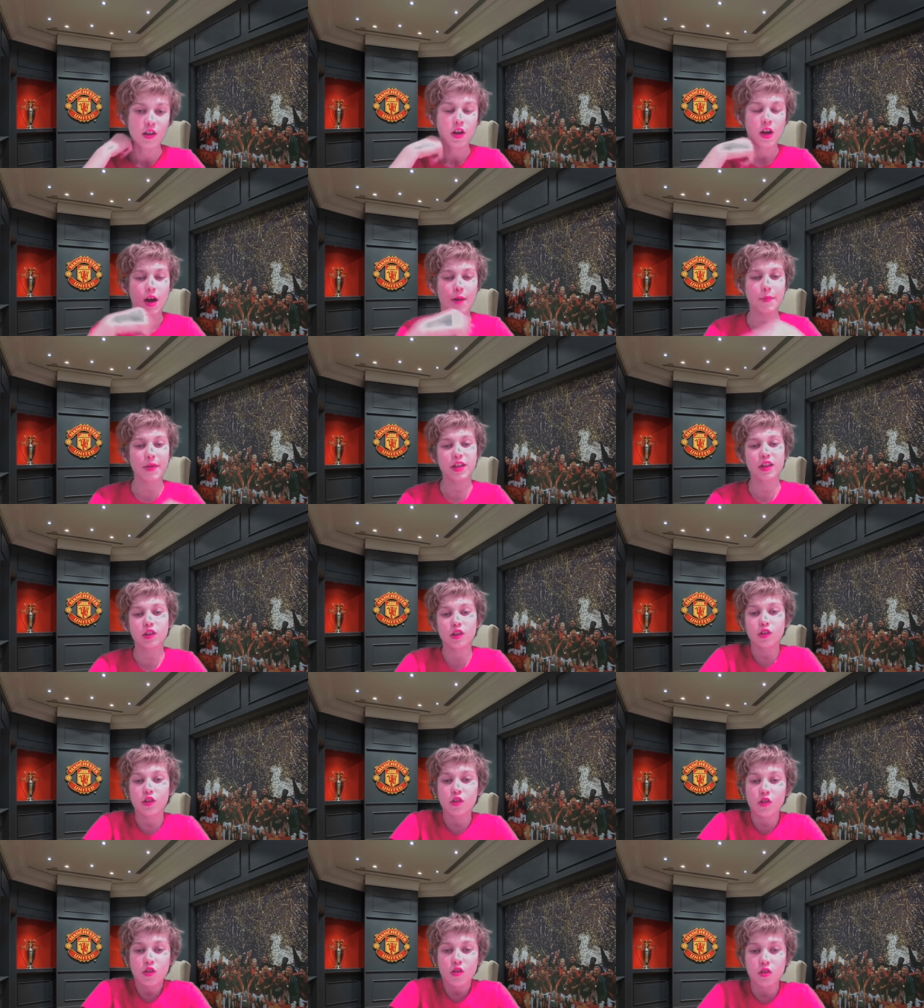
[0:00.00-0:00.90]
I mean,
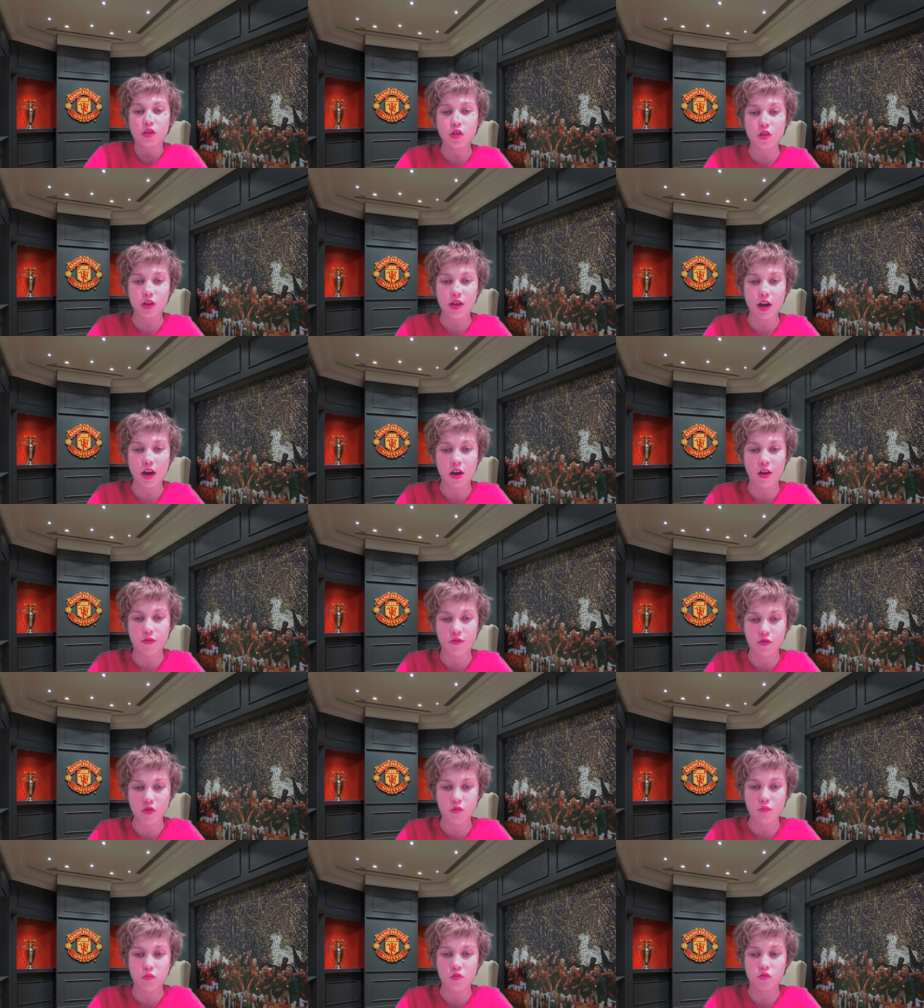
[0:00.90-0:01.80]
look at our
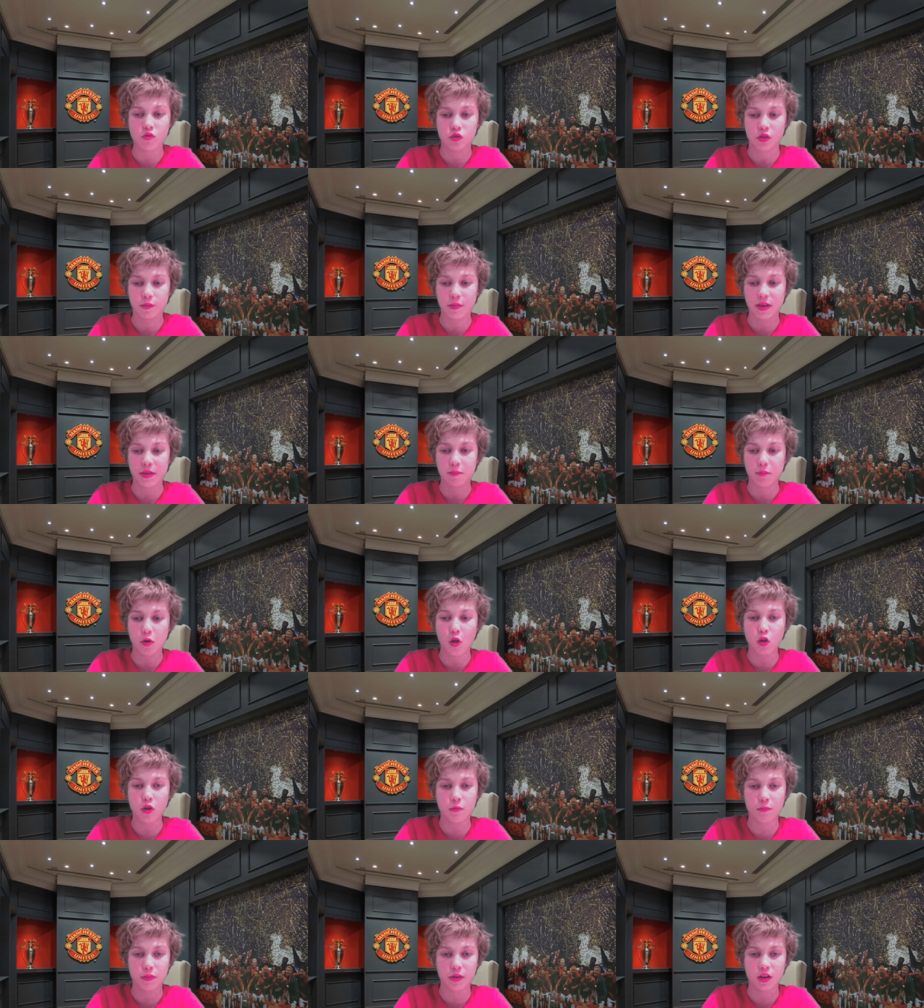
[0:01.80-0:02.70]
through balls. I mean,
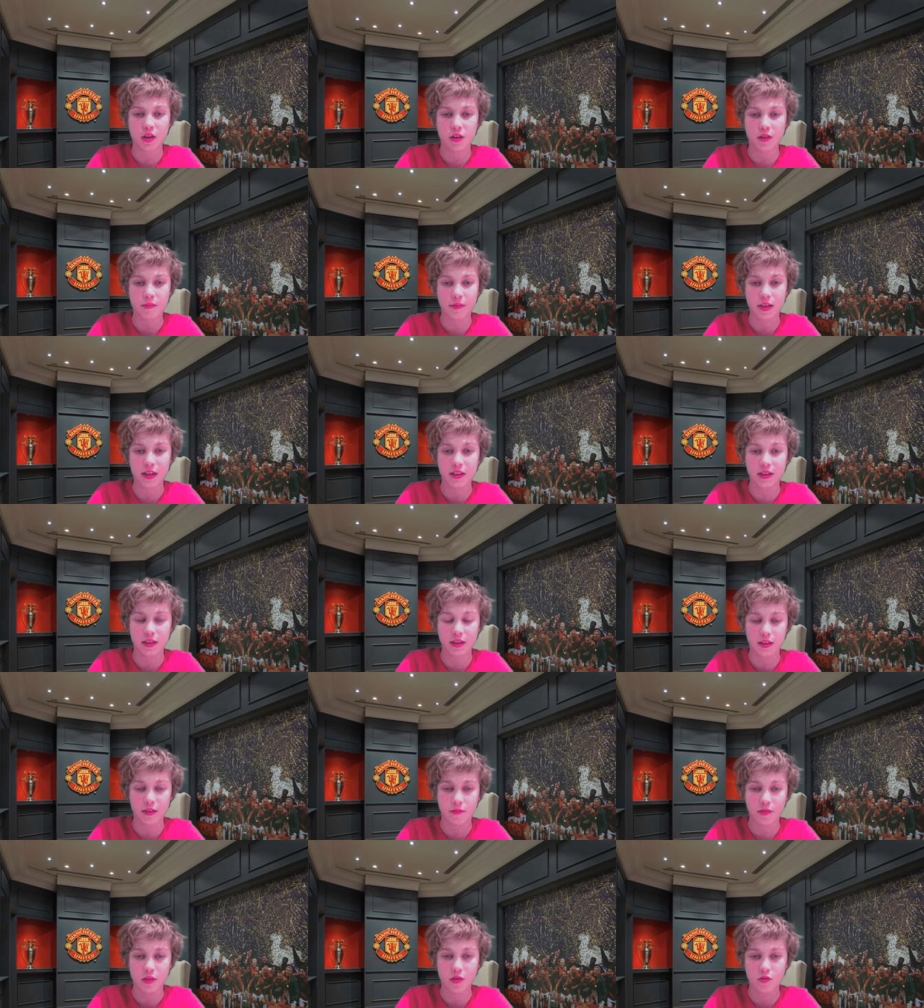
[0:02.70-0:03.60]
Pogba needed
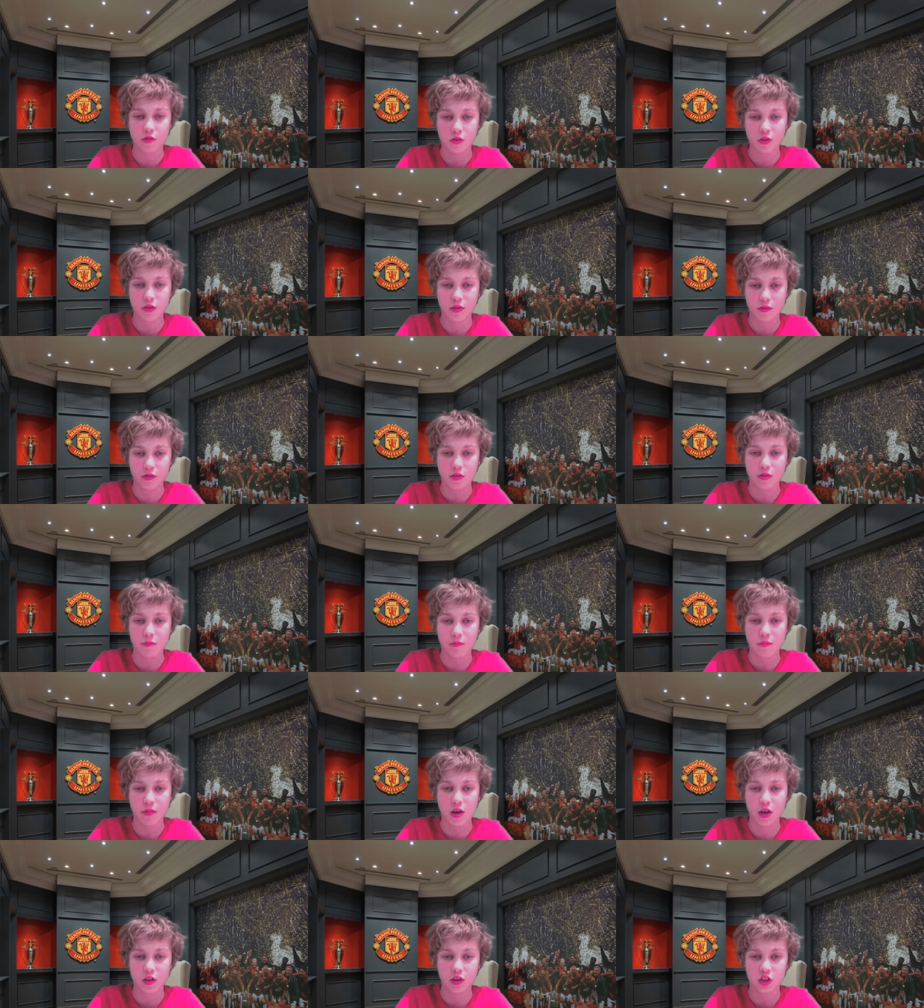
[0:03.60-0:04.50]
a few gooder than
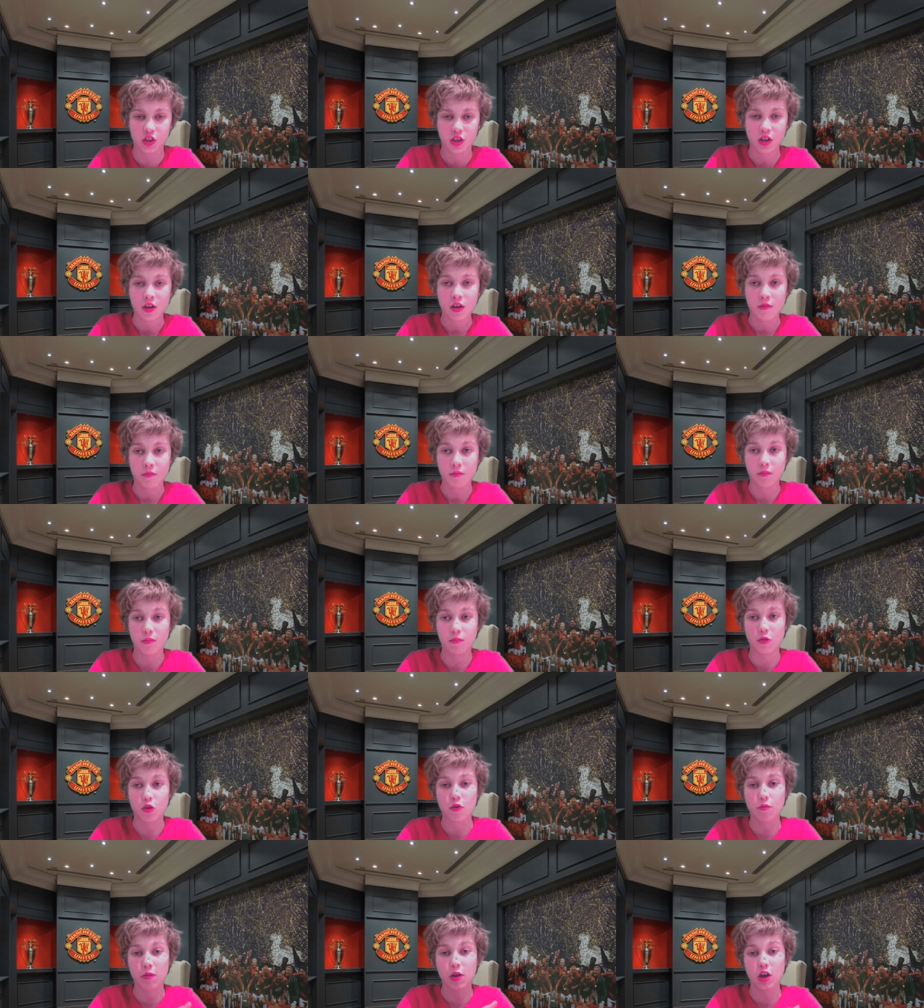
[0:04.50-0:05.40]
Marsh.
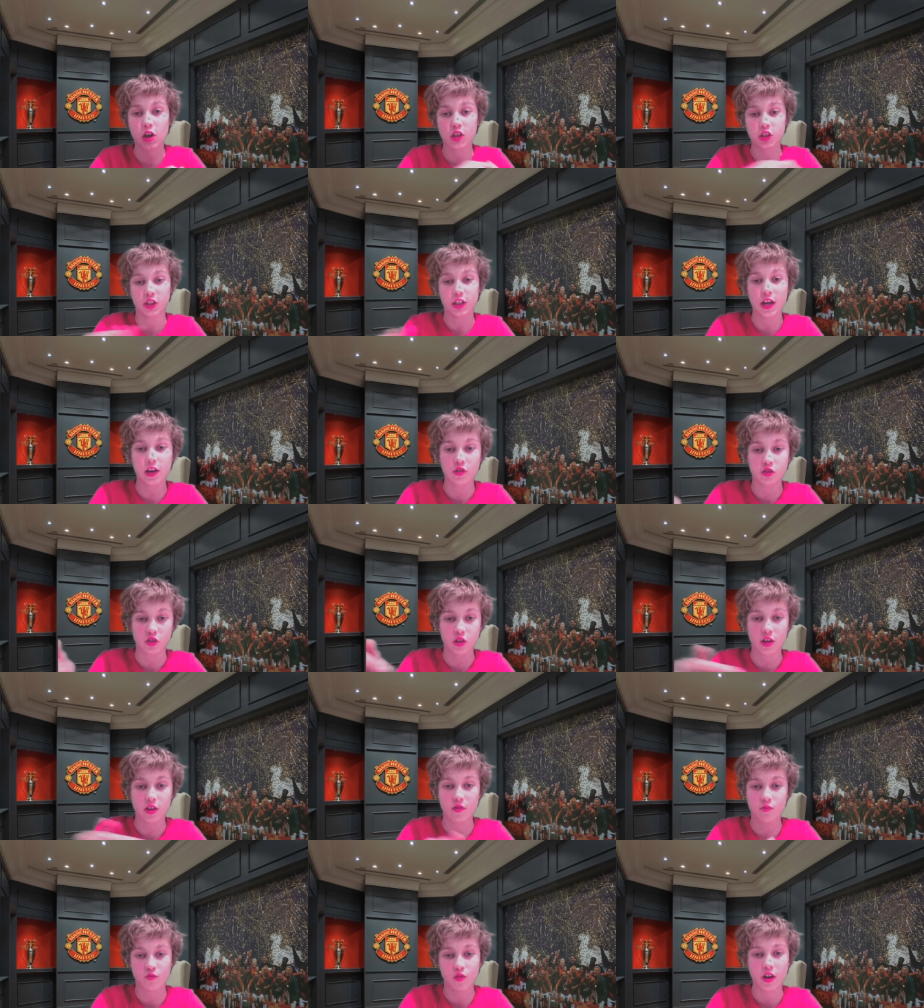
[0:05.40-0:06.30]
Martial's
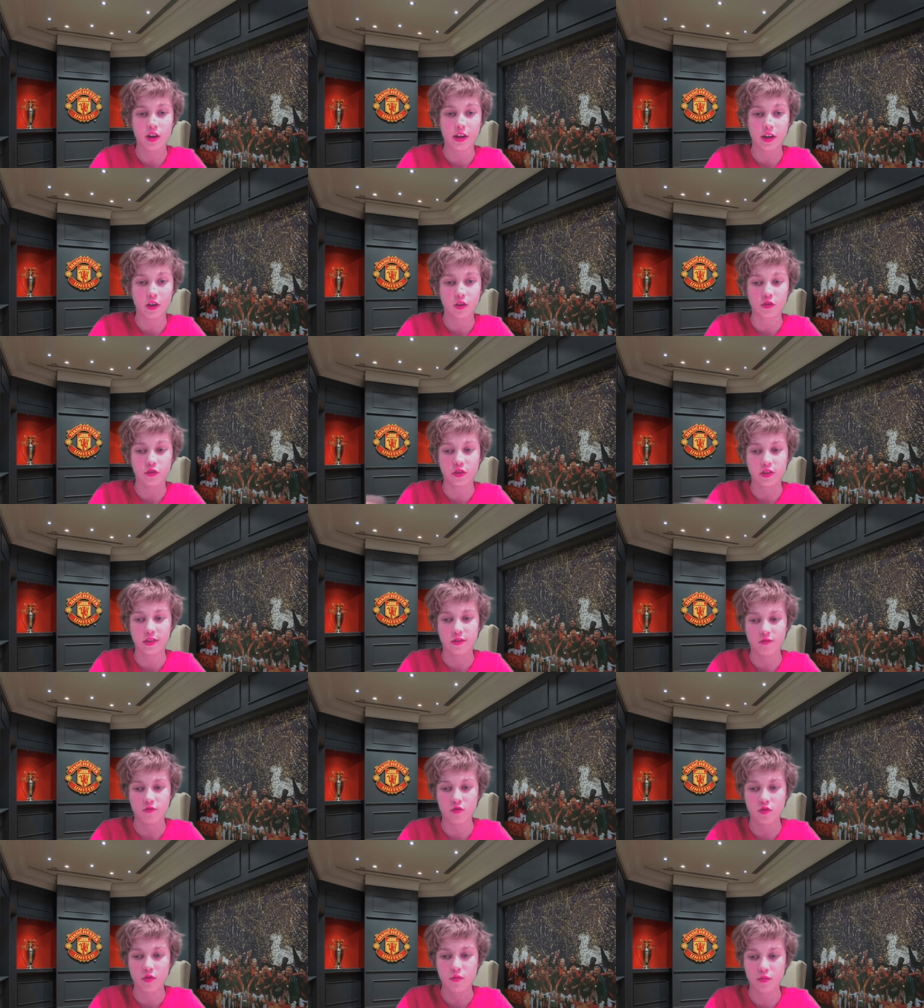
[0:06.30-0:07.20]
good at running onto the
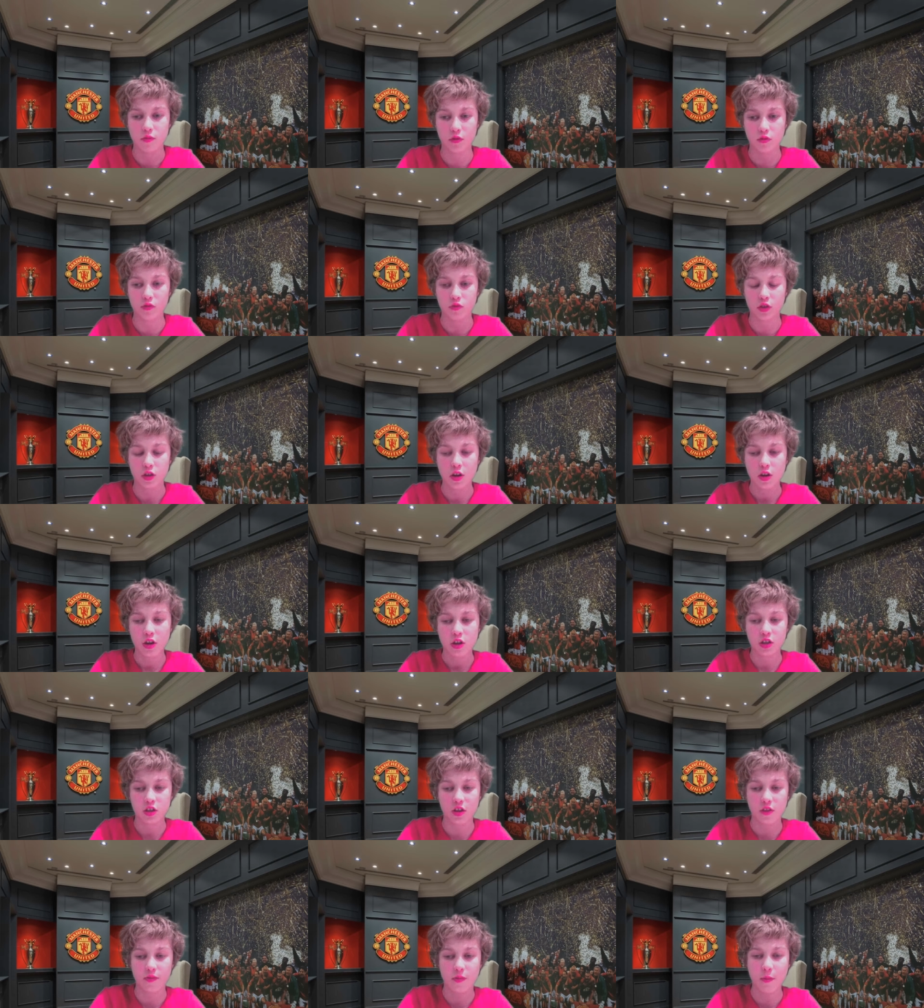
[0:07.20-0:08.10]
through balls.
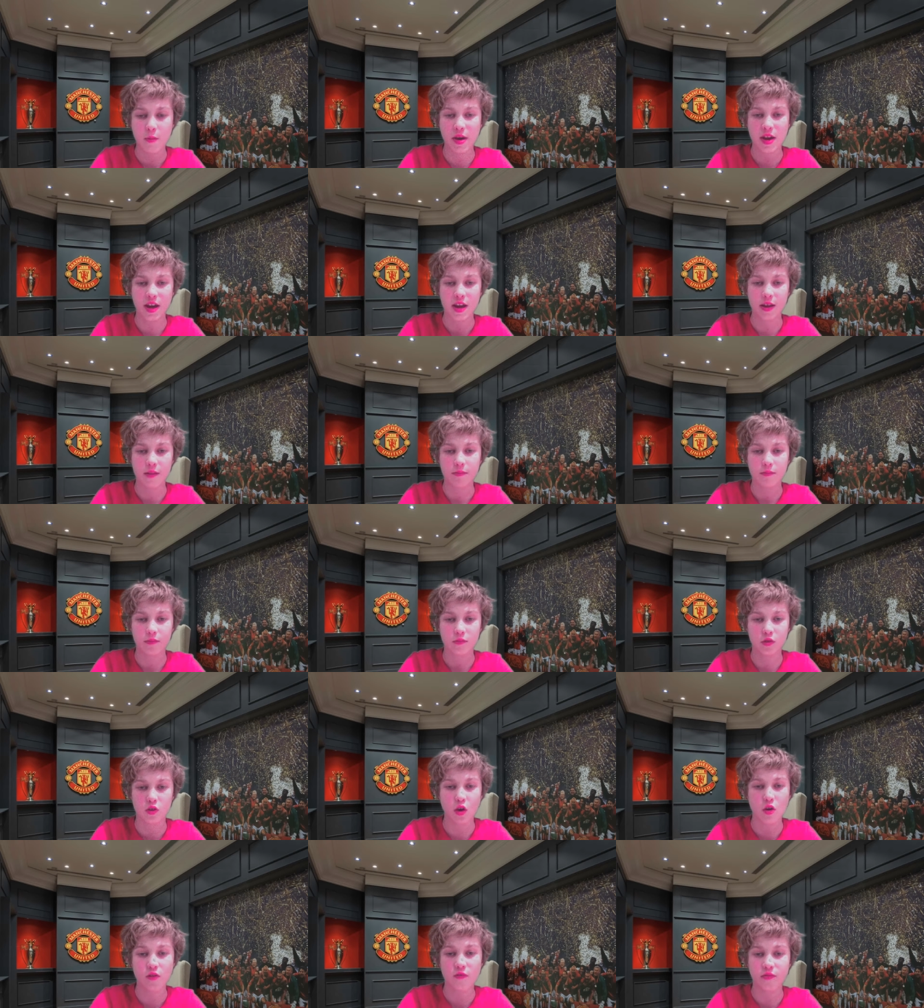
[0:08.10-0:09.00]
So for me,
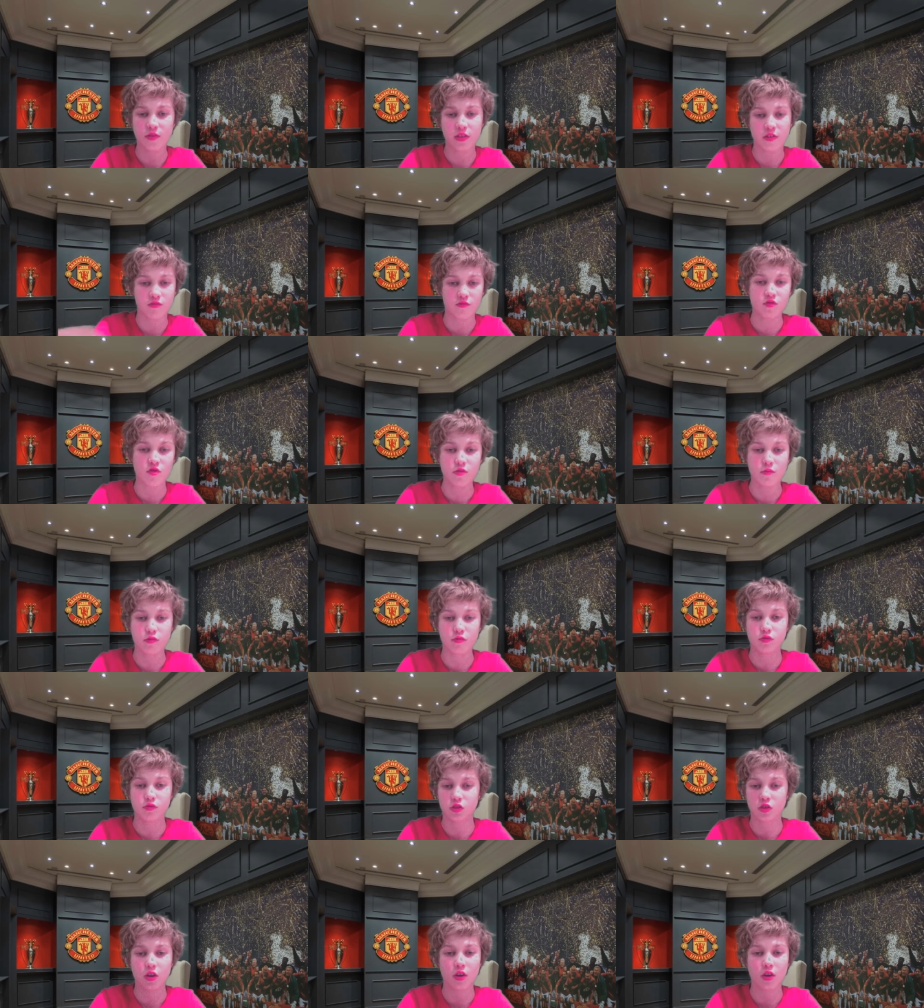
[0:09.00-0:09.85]
go for the through balls.